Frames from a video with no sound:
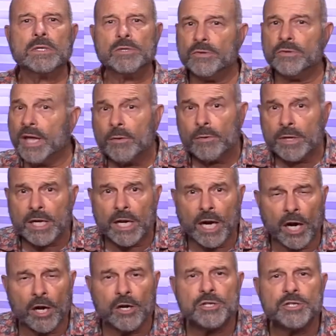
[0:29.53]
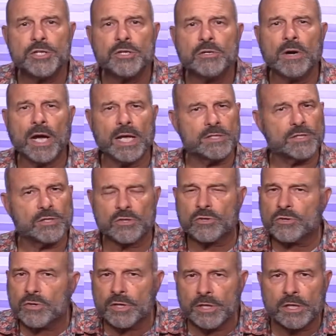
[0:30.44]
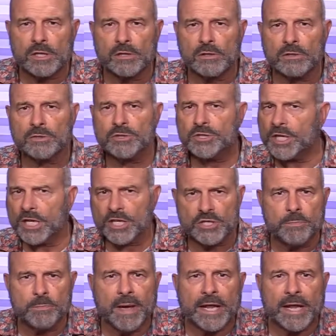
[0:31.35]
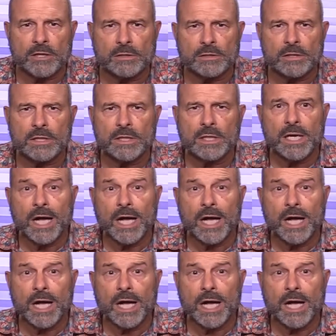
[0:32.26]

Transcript: Do they regard you as critical, judgmental,